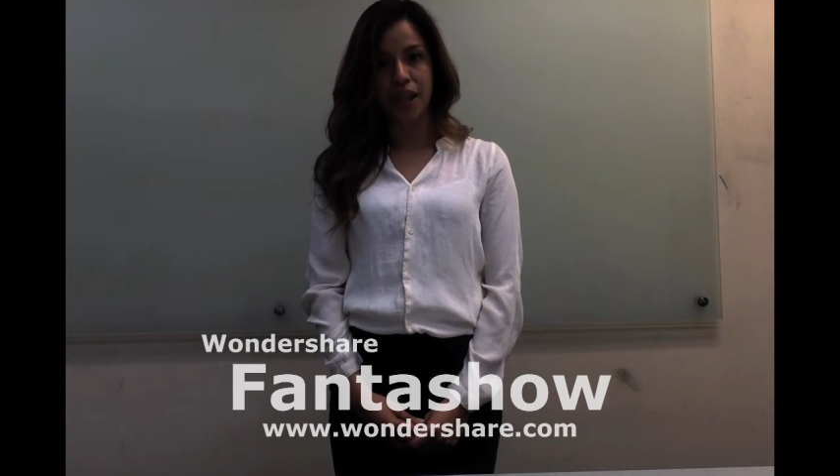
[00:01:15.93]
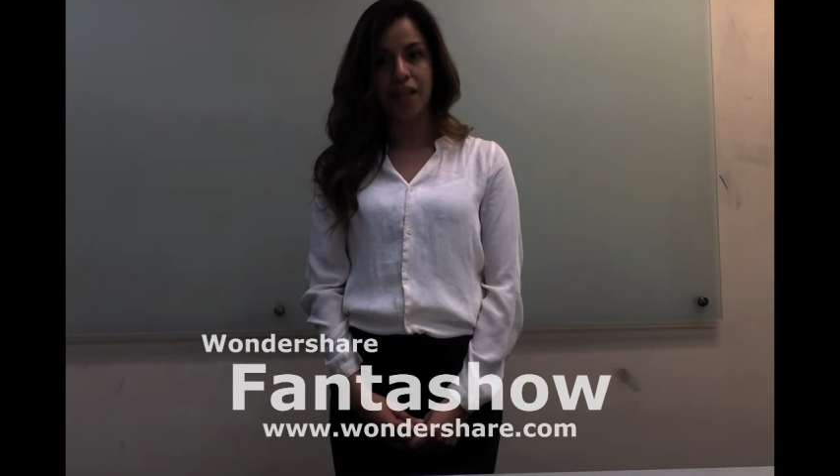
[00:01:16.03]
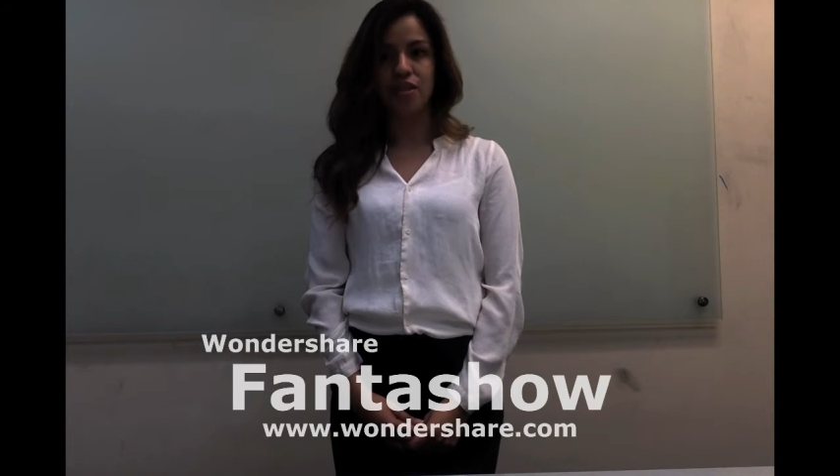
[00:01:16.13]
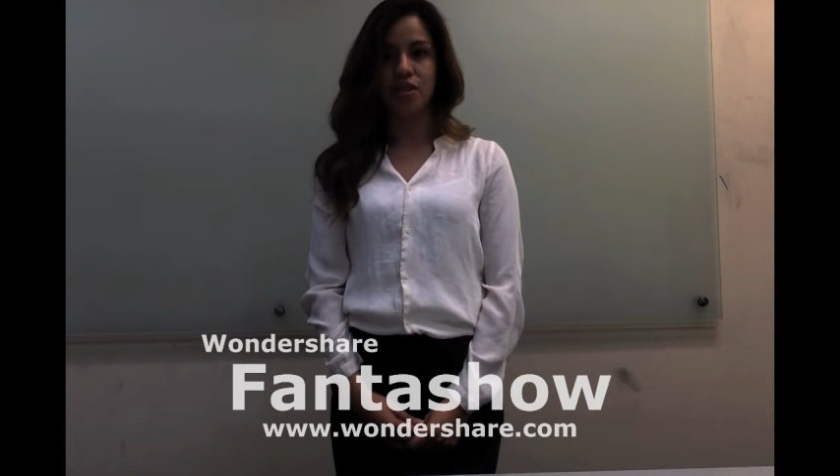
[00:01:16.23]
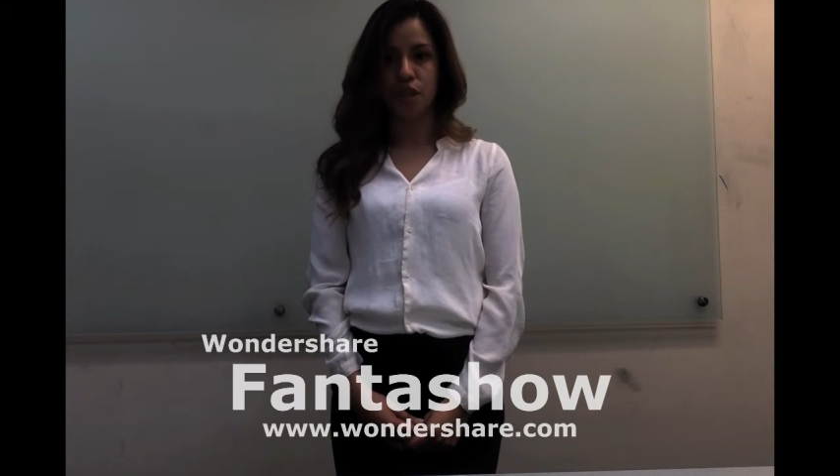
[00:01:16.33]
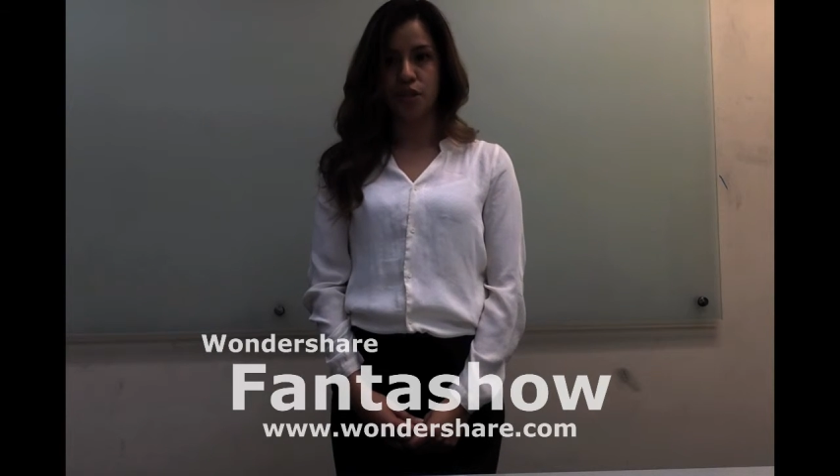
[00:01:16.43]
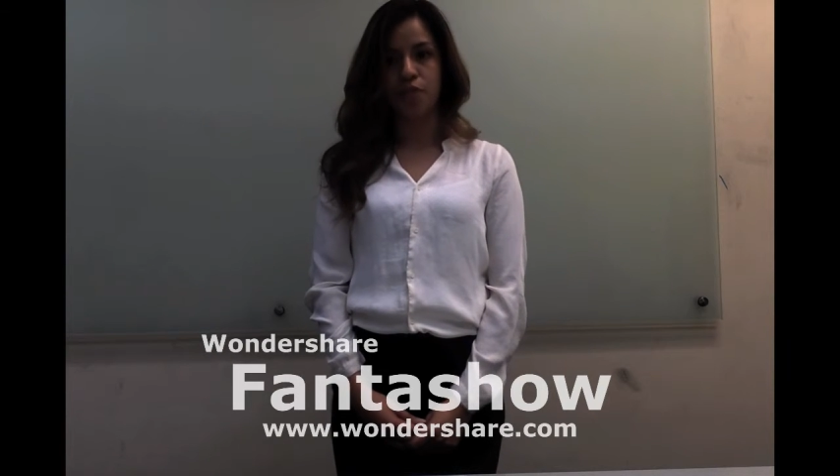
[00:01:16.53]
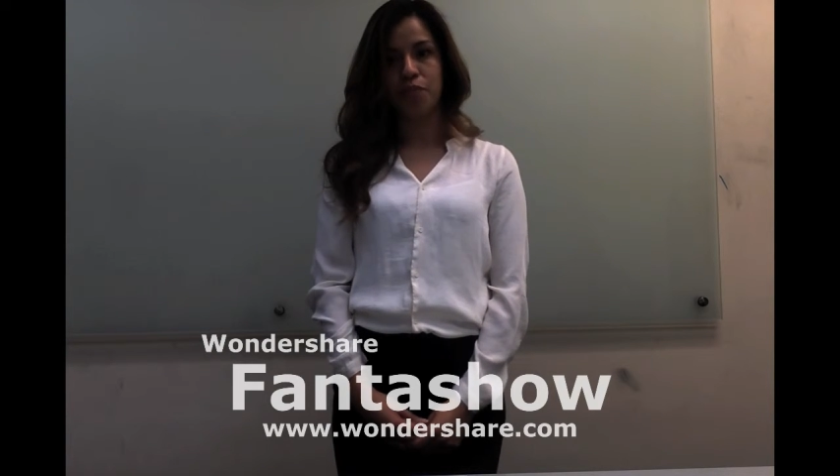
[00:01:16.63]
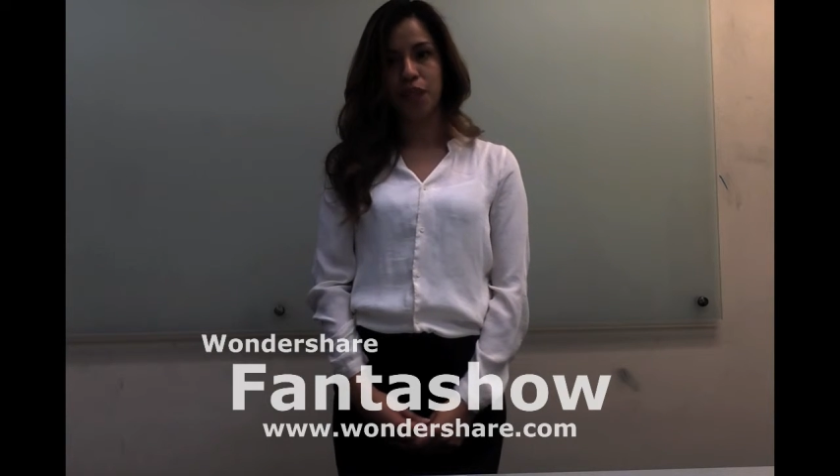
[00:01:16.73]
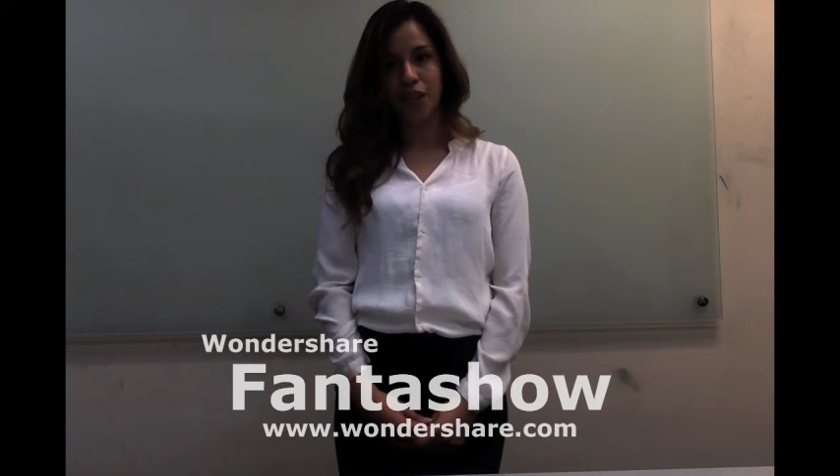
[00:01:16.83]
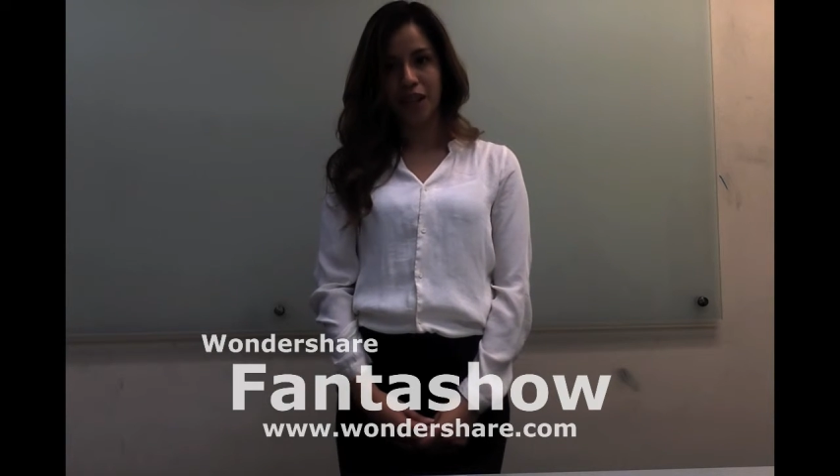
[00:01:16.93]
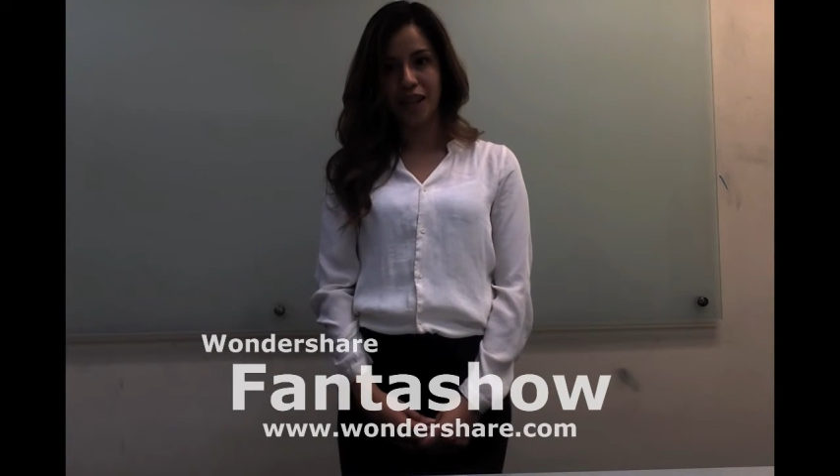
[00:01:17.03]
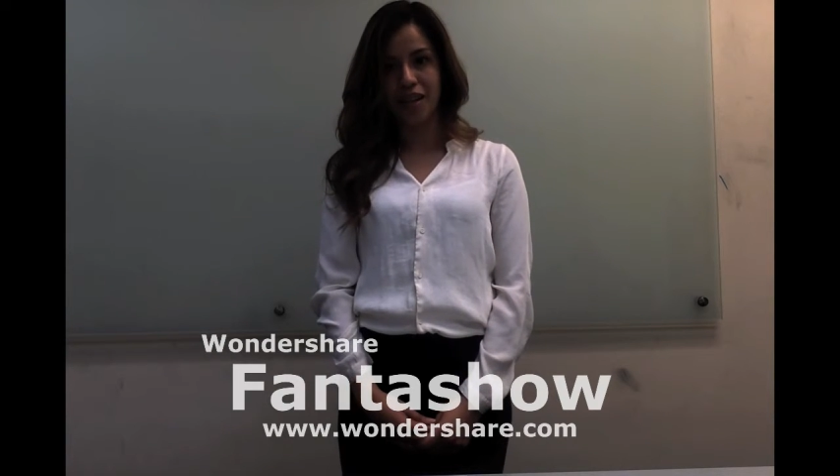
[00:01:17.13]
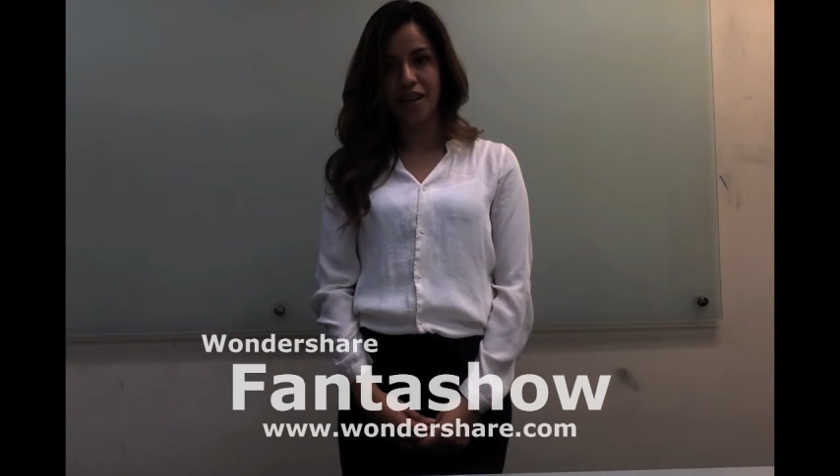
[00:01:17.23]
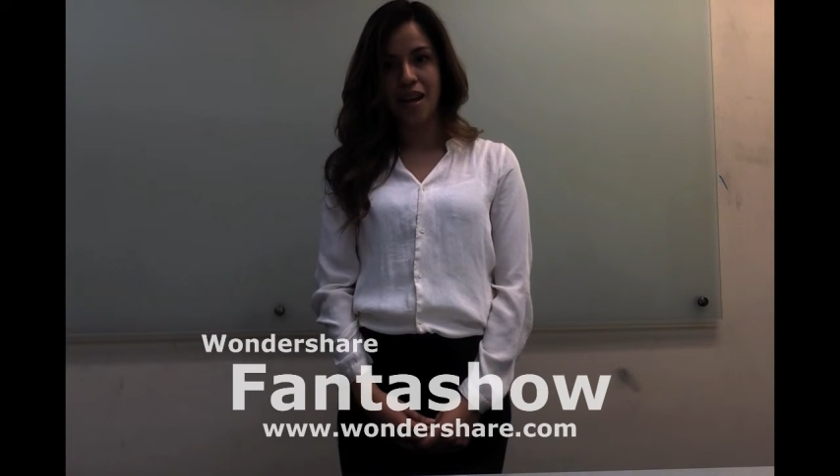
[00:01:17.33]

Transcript: at the start of the period.